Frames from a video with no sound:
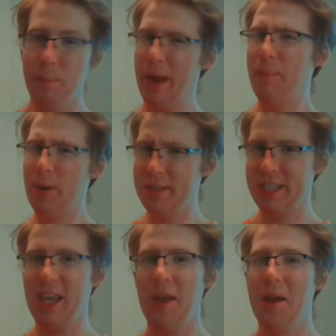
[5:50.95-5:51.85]
But
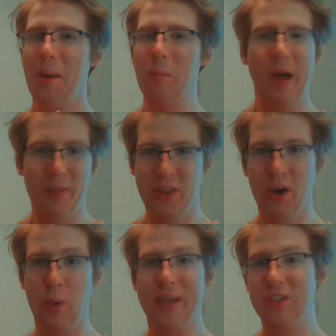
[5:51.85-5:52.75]
mostly, but
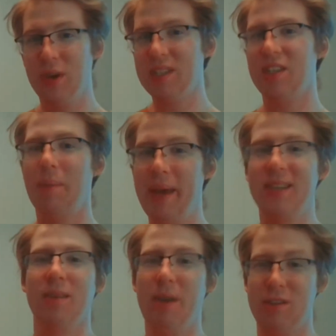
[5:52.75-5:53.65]
no, because you could still make
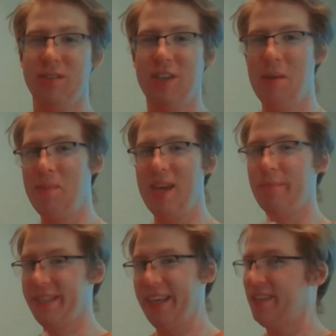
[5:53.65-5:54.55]
some interesting meme
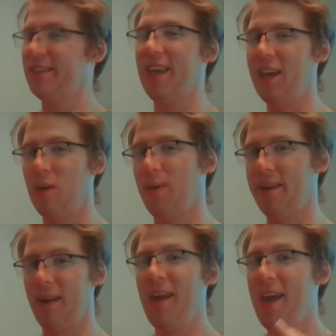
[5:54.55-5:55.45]
16
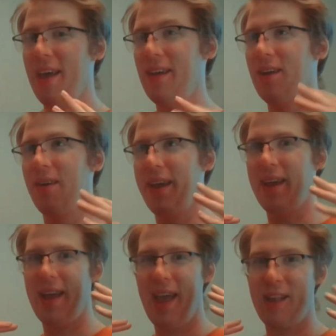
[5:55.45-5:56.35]
critter, you know,
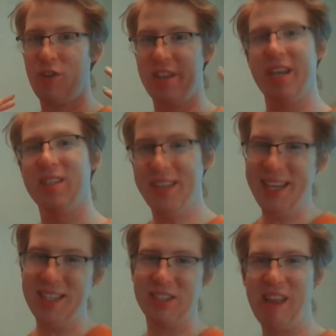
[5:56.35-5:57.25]
like
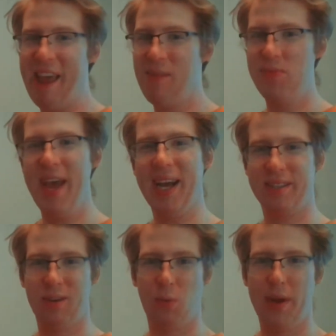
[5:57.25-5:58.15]
16 stand
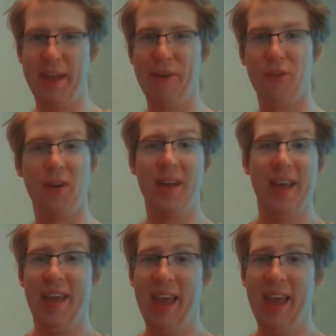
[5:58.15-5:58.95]
decks or whatever,